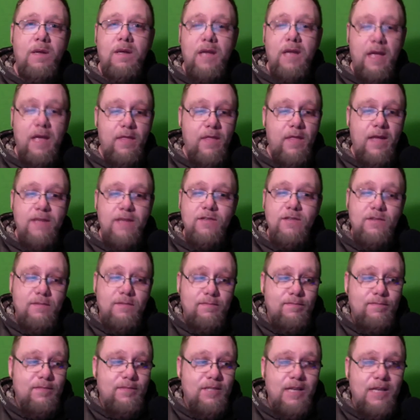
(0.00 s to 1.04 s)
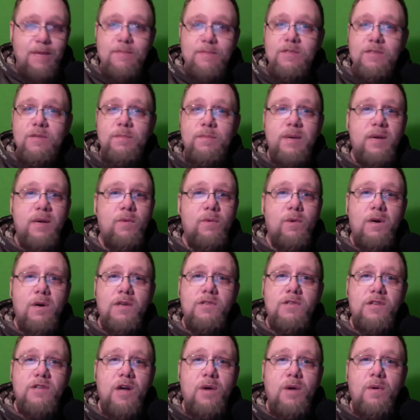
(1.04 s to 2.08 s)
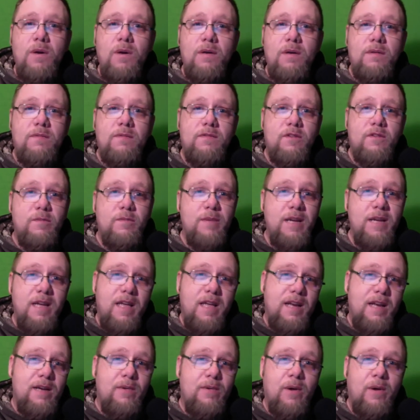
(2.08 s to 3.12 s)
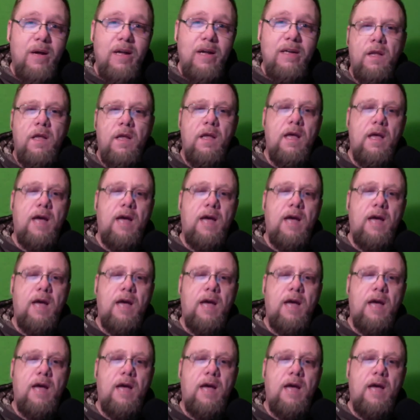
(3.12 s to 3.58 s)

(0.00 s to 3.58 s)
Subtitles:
and that seems to be where it's going for me anyway.